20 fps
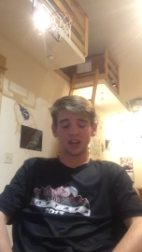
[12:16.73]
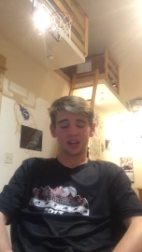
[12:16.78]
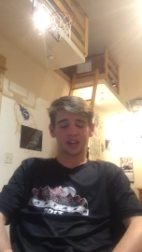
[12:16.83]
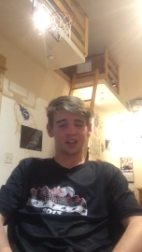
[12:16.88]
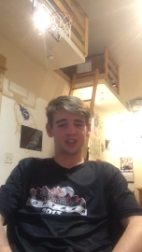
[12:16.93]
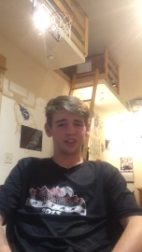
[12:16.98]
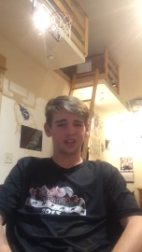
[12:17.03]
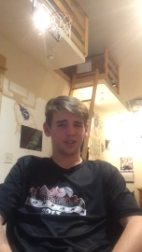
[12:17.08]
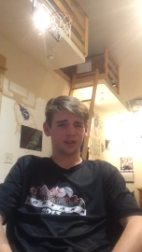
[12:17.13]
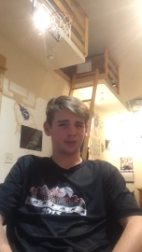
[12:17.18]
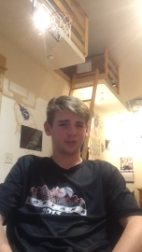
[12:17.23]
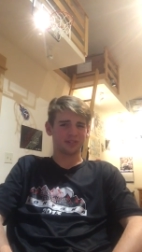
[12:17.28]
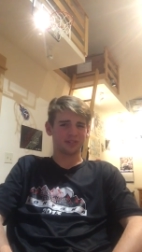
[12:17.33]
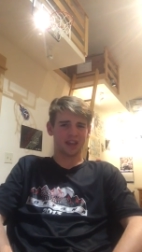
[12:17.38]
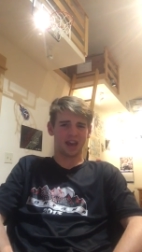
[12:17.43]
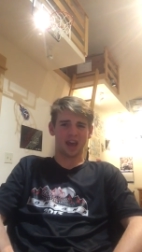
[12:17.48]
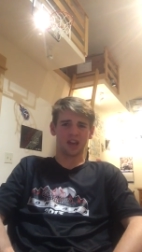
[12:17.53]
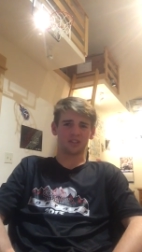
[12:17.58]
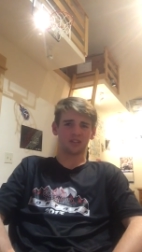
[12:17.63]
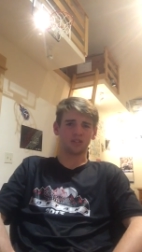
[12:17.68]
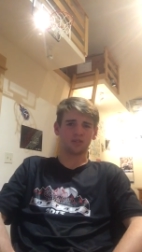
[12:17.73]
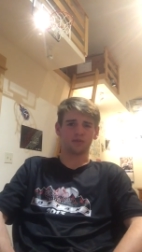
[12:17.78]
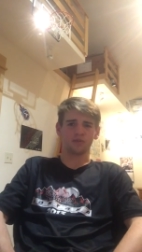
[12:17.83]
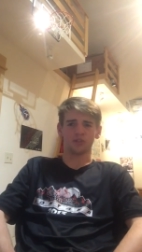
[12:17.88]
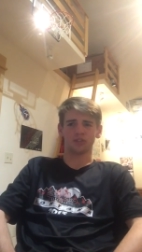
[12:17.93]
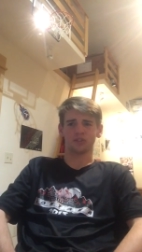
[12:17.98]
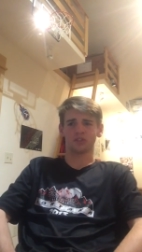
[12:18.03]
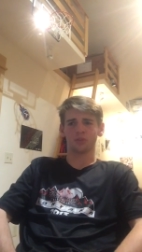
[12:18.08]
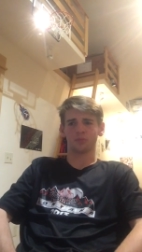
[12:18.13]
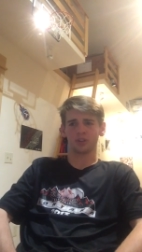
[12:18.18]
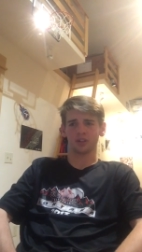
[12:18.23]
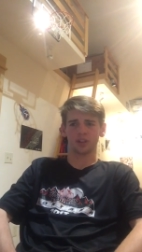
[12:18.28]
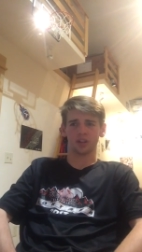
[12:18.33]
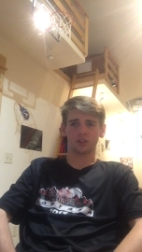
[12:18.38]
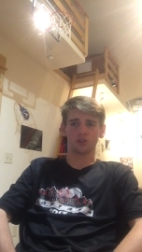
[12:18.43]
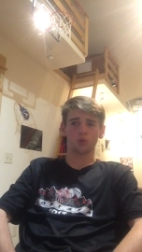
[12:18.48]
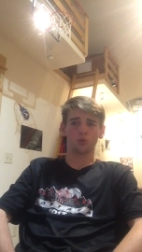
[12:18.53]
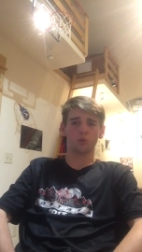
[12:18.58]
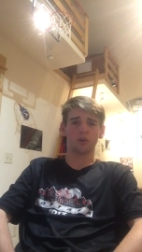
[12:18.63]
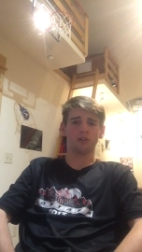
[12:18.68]
And I think he was asking for something
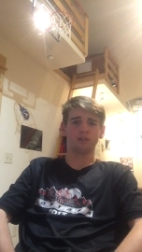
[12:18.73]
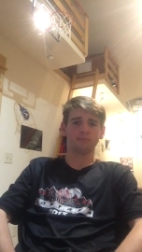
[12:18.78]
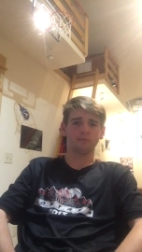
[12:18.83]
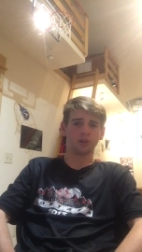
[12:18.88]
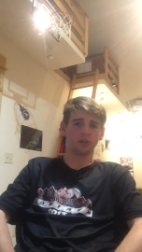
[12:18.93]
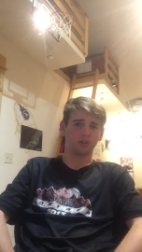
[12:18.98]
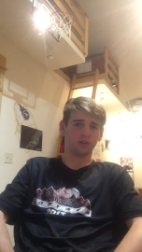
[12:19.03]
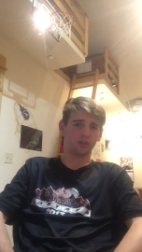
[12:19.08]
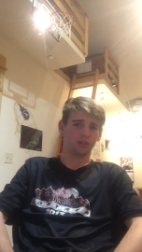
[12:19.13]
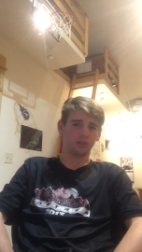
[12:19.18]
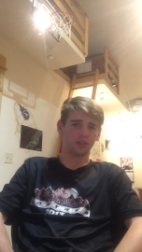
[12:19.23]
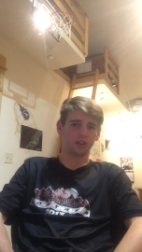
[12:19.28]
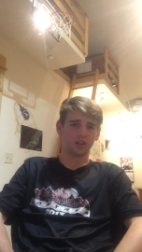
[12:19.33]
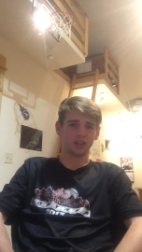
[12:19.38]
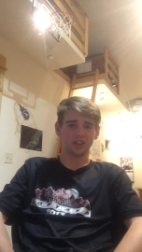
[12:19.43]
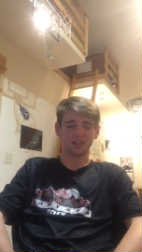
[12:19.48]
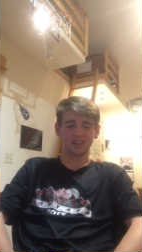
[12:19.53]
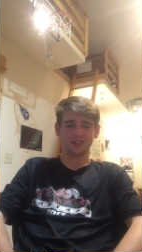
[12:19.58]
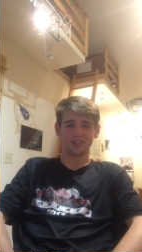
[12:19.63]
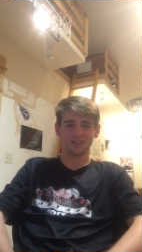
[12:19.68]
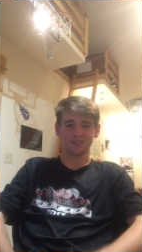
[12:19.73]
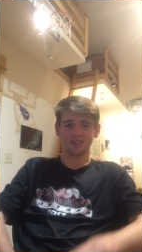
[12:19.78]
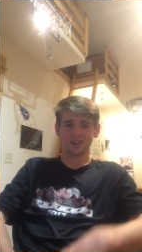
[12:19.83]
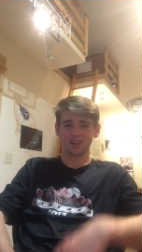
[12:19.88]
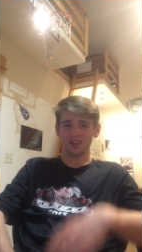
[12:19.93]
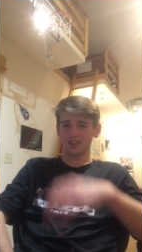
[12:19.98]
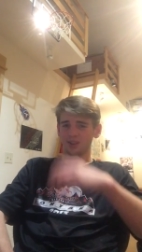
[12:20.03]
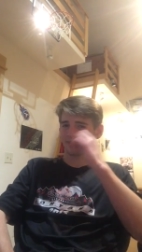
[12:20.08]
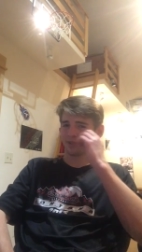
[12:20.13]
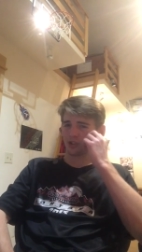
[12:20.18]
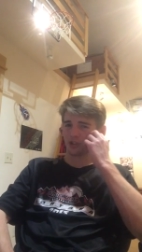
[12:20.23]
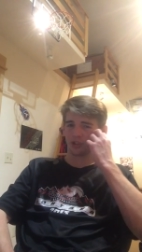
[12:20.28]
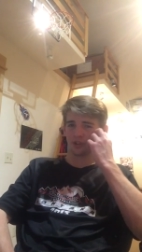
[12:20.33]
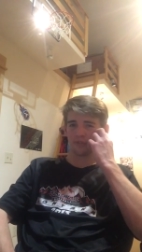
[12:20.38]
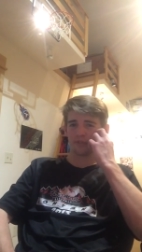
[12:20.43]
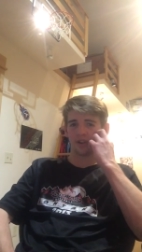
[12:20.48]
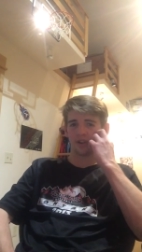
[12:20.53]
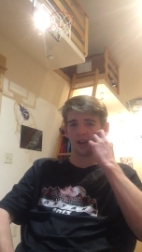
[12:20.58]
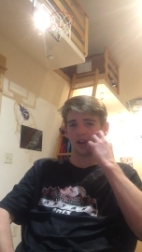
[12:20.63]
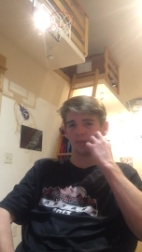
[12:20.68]
like $12 million a year. Not
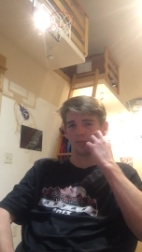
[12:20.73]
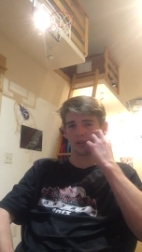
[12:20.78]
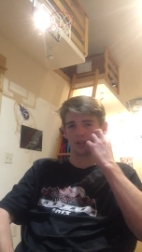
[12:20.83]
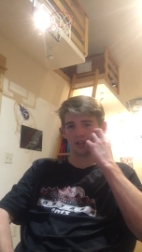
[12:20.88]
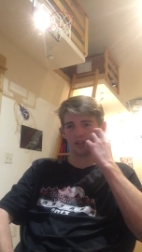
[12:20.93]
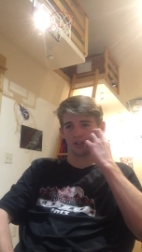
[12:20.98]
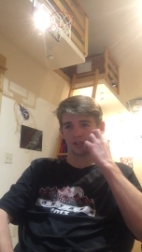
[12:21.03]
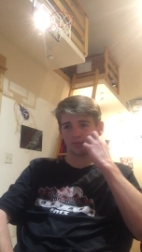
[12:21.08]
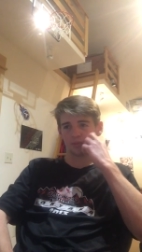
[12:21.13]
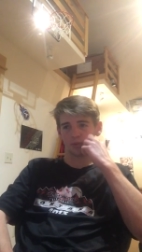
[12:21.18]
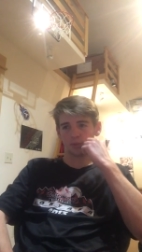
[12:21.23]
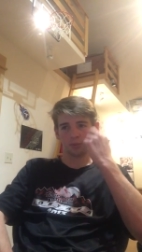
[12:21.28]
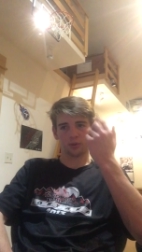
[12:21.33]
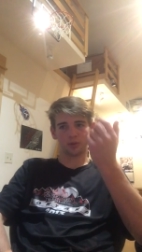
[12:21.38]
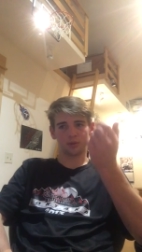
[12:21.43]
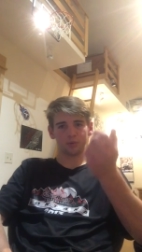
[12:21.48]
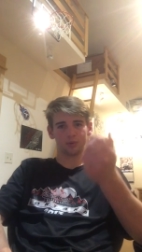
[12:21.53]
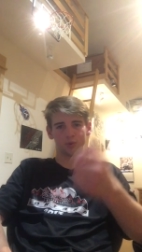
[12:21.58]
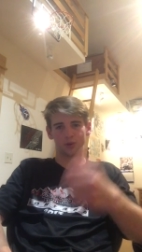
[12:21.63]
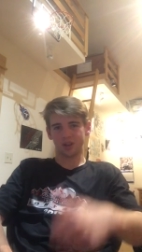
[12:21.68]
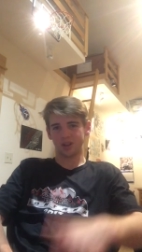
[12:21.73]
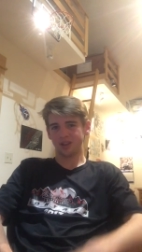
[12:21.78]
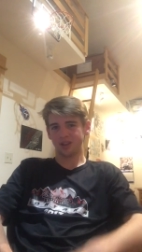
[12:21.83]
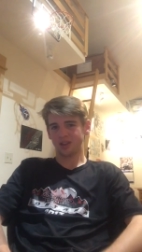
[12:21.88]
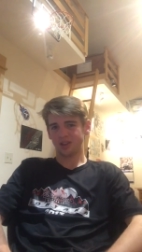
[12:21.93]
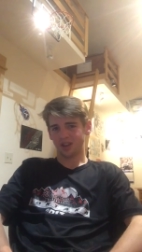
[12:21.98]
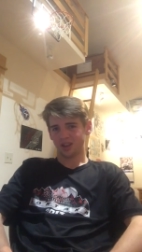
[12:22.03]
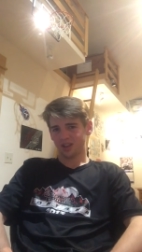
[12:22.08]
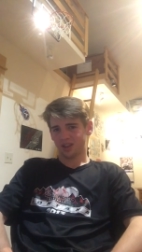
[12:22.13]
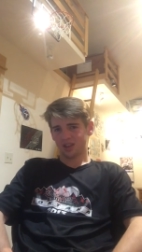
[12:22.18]
sure for how many years, maybe 3.